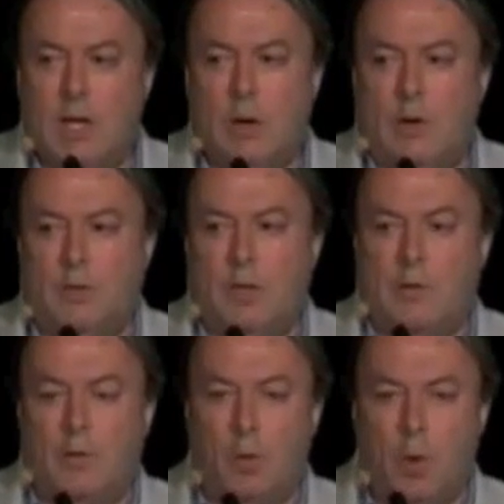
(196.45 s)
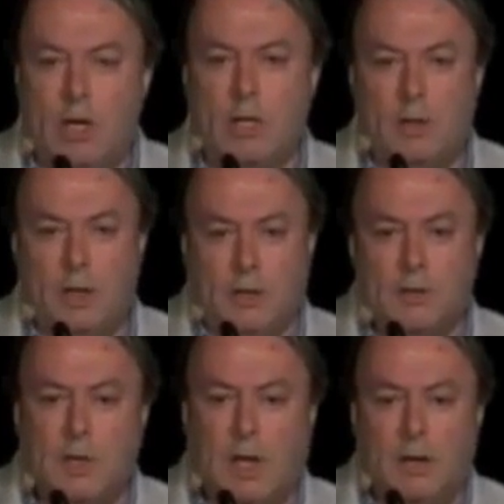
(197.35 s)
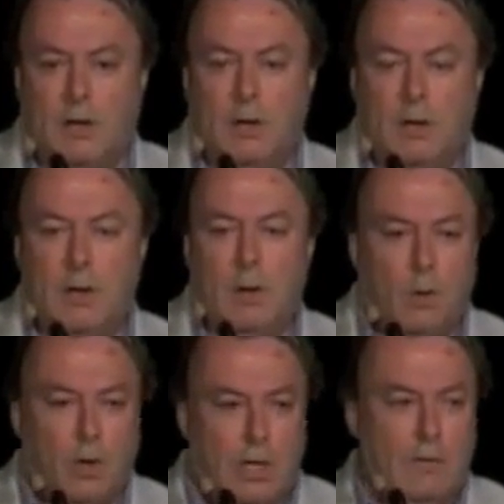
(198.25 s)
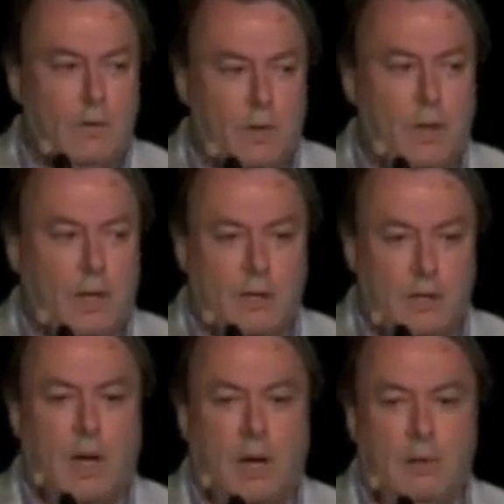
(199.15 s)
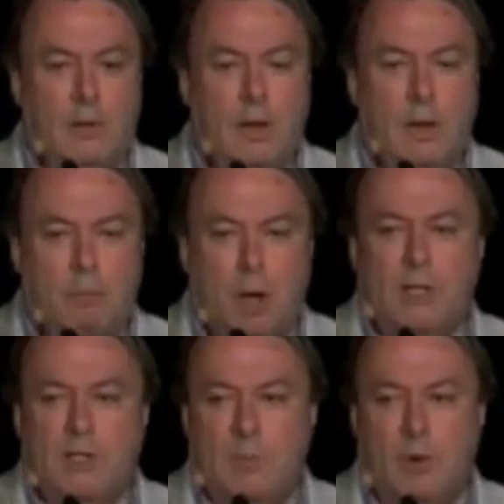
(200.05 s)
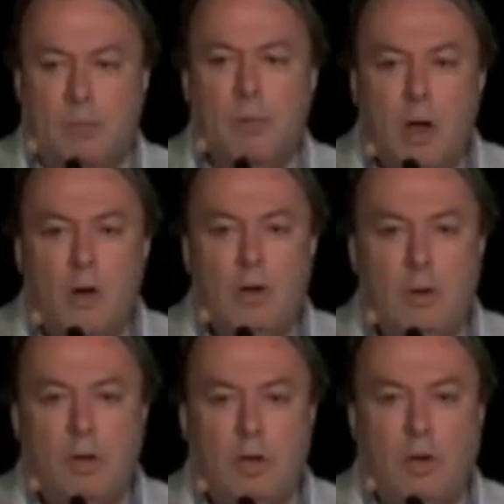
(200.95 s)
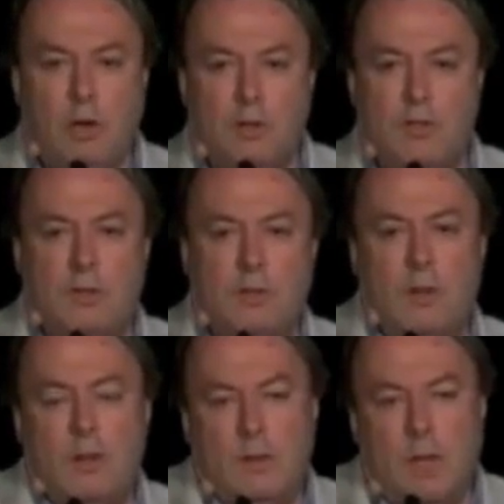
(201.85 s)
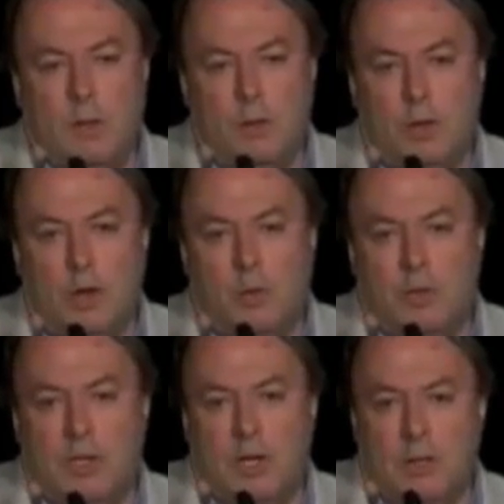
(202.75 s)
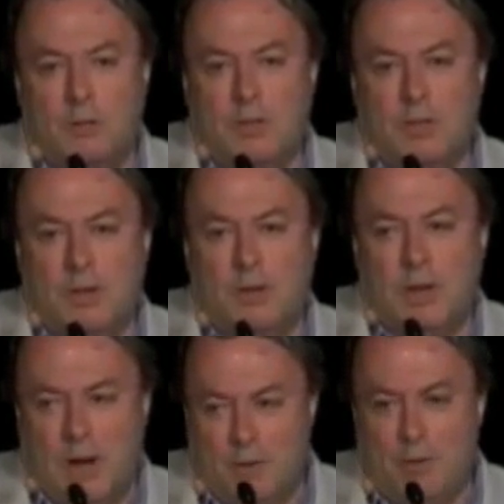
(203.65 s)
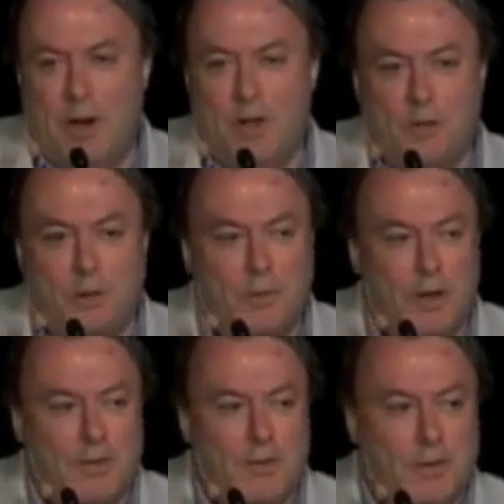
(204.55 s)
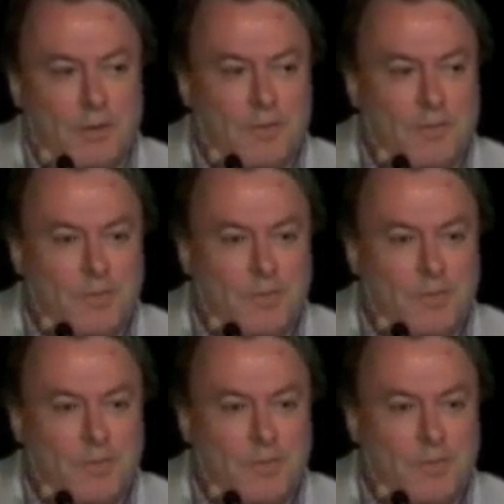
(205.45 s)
You have to think of a wicked thing said or an evil thing done by someone only because they thought God was telling them to do it. Now you've already thought of one, haven't you?